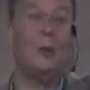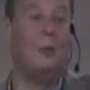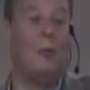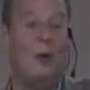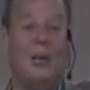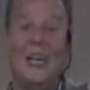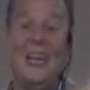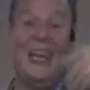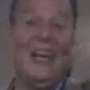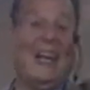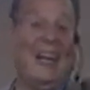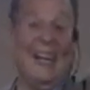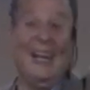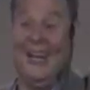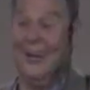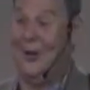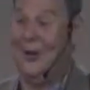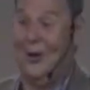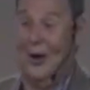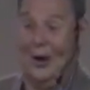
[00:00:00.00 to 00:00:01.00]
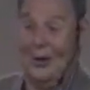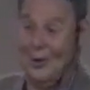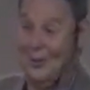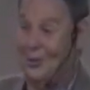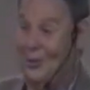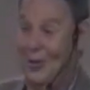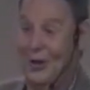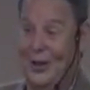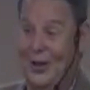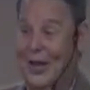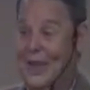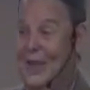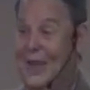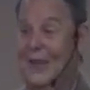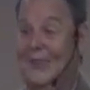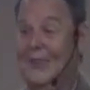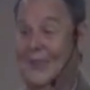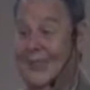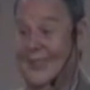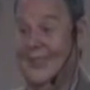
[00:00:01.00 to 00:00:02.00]
country where he can't get across one of
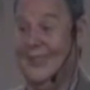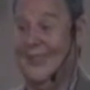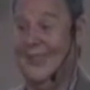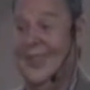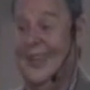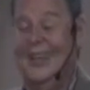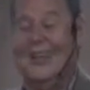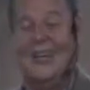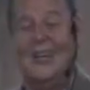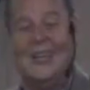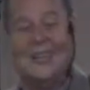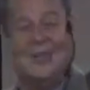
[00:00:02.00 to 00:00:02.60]
the hills.